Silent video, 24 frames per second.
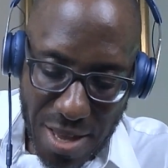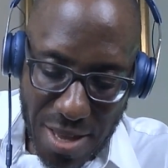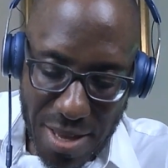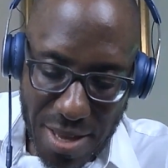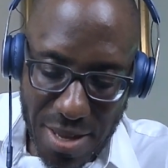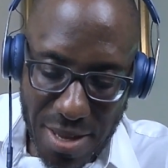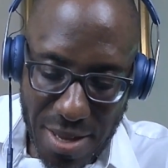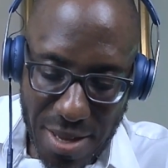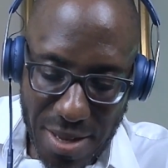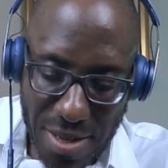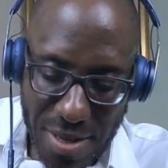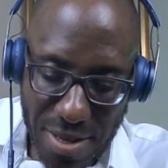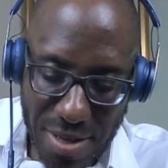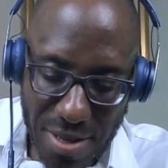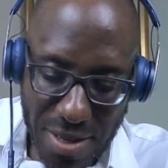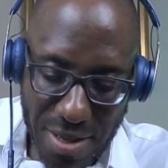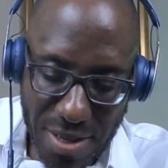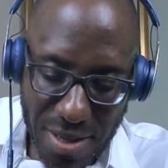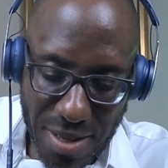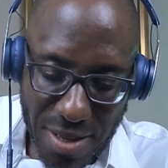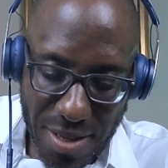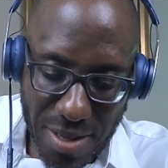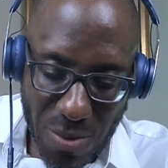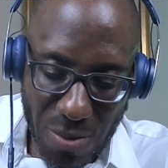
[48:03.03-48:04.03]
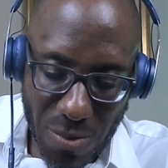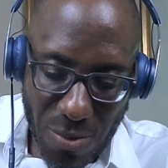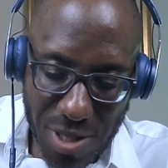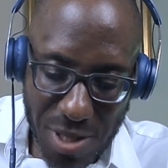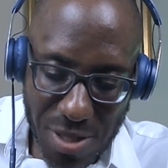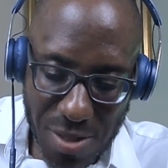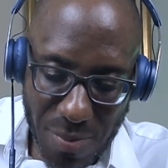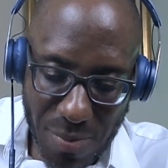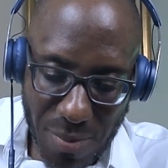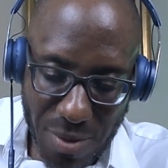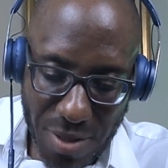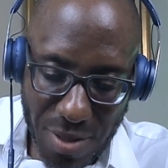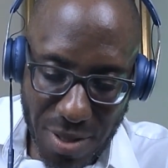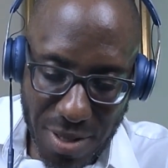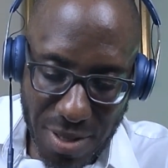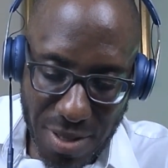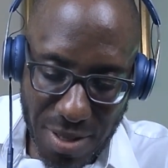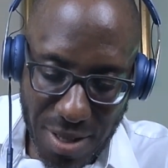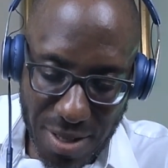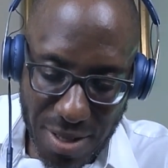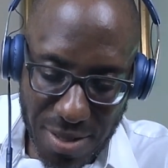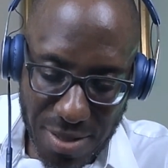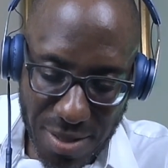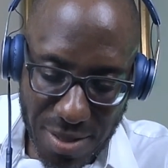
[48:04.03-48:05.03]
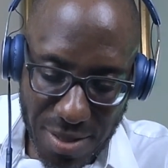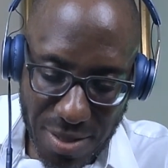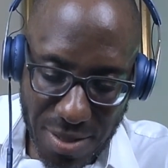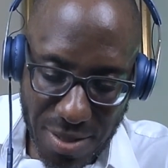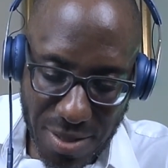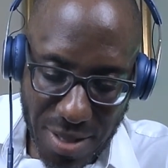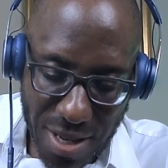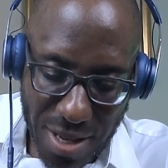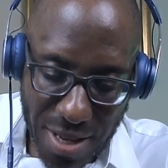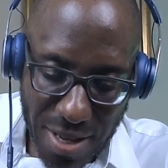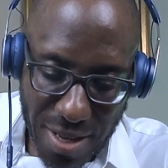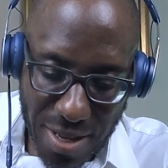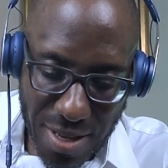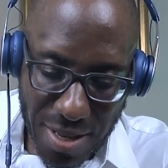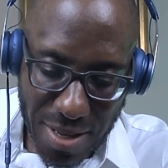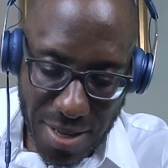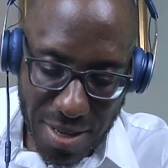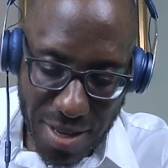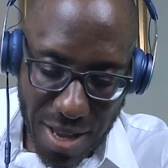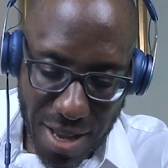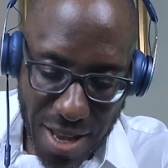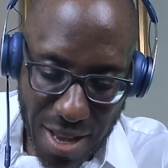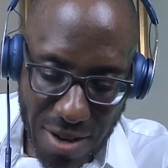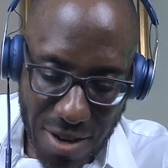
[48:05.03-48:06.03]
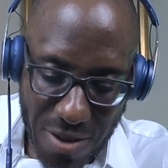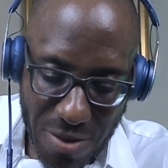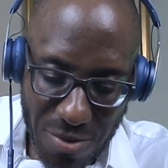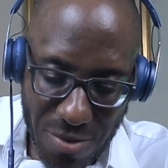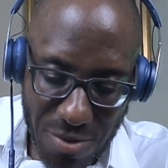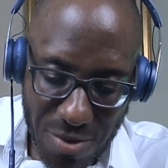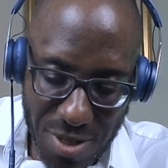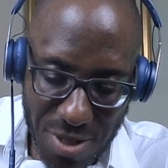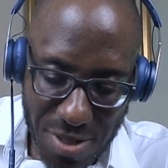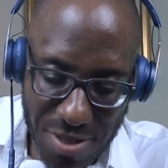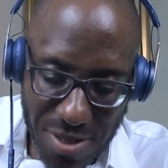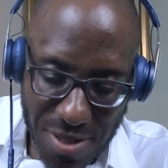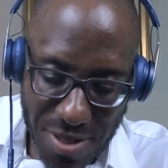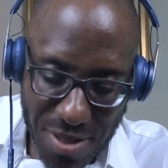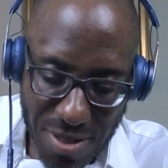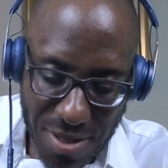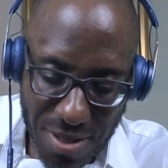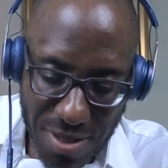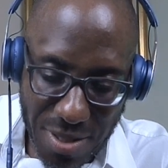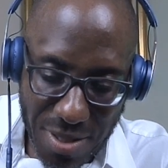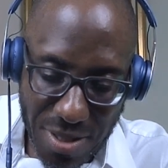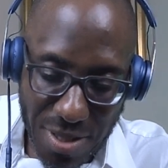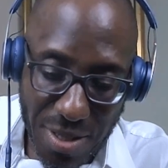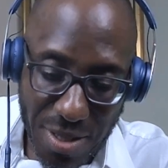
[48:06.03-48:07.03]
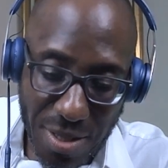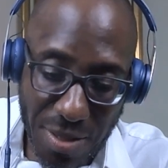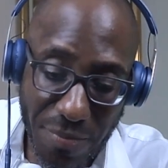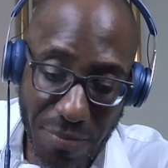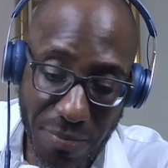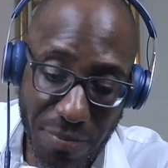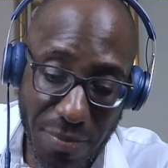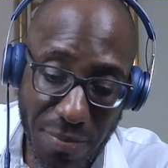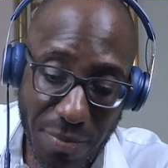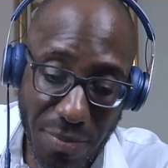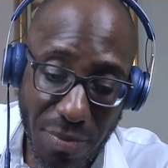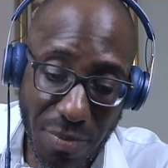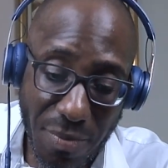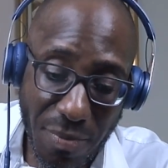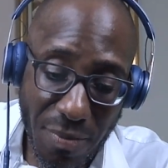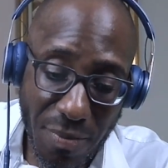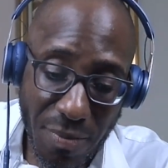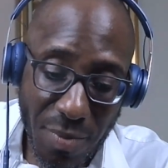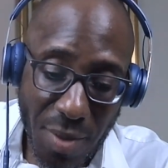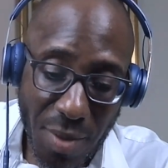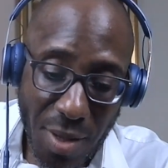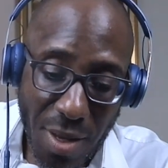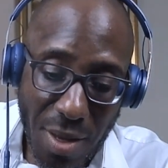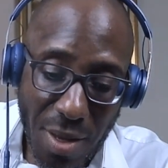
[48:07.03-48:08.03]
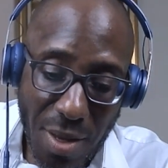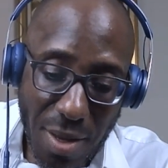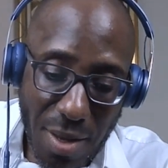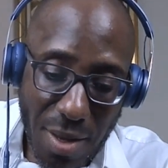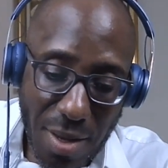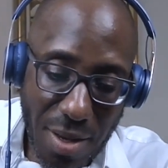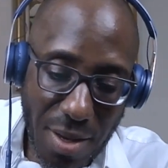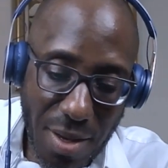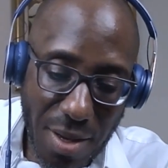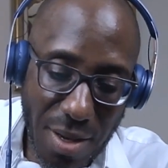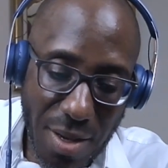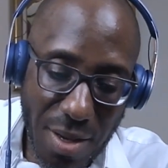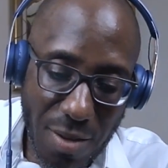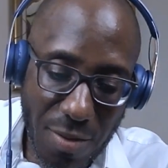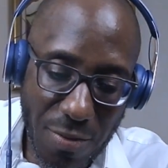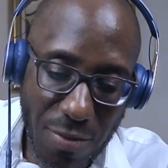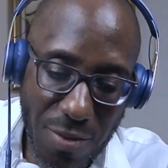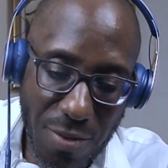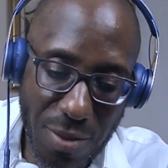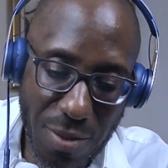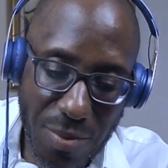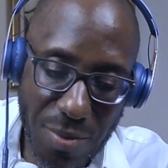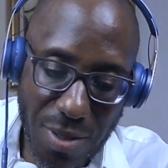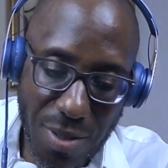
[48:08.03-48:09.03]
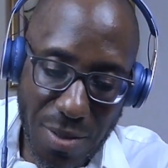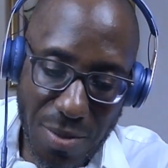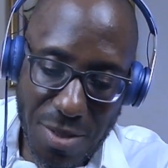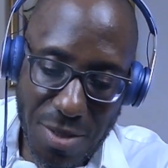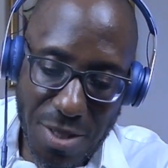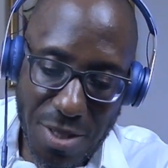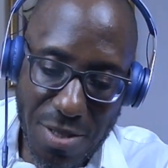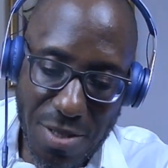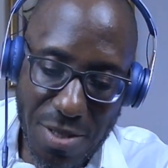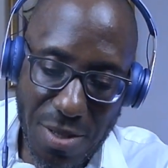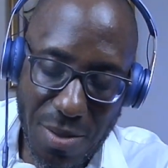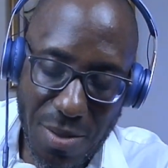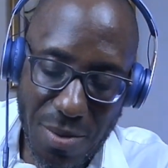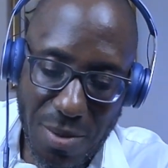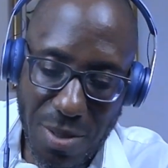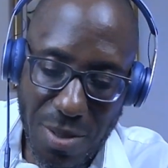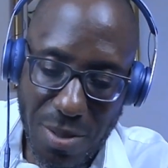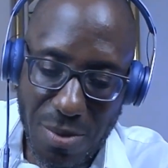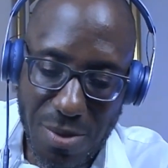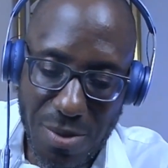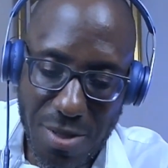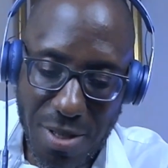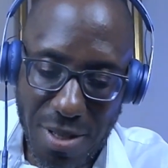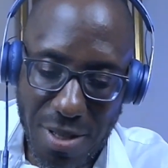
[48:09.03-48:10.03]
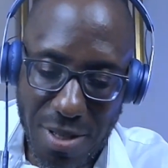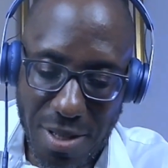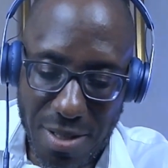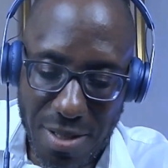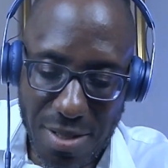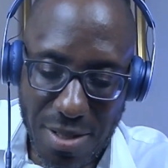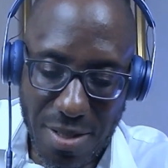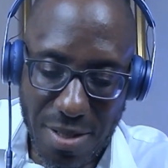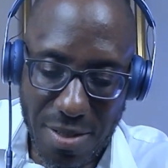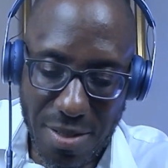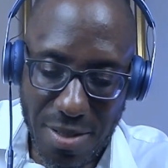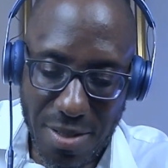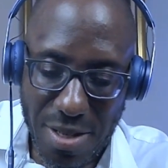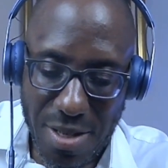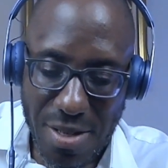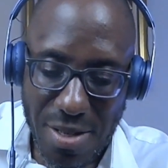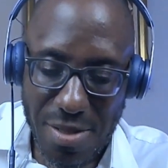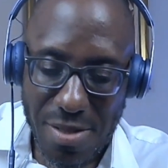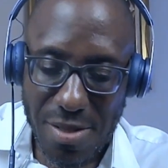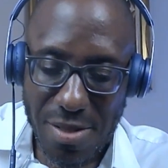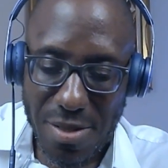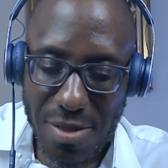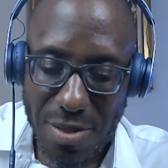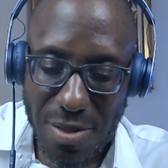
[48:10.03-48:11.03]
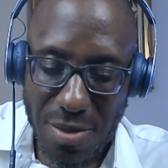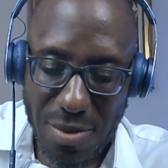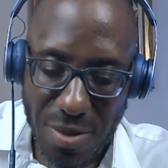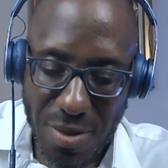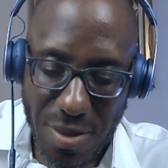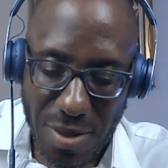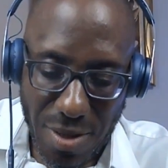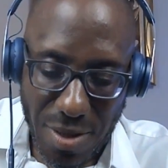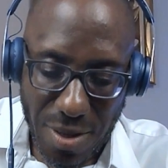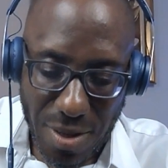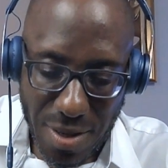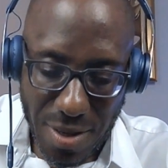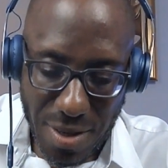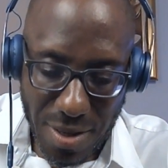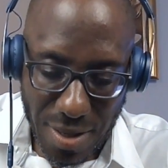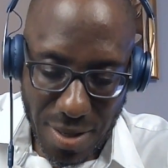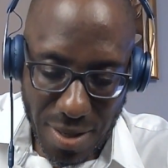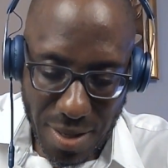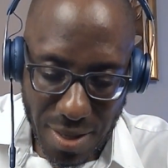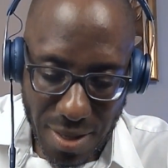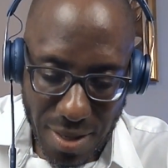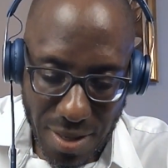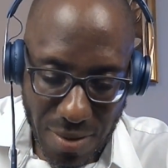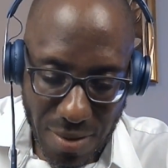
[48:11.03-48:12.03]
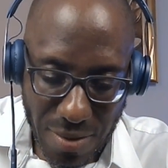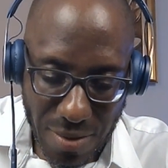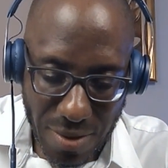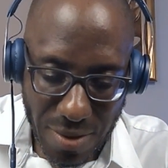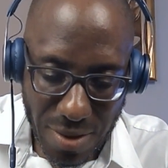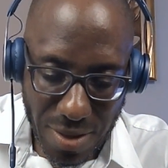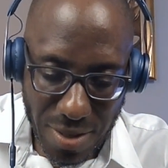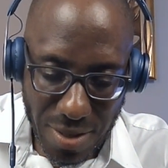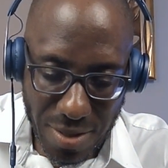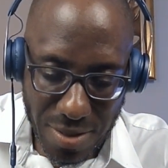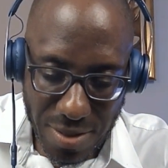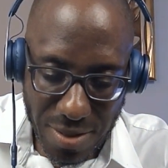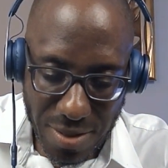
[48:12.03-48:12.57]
in Westport, Connecticut, and I recently found out just how close Connecticut is to New York. According to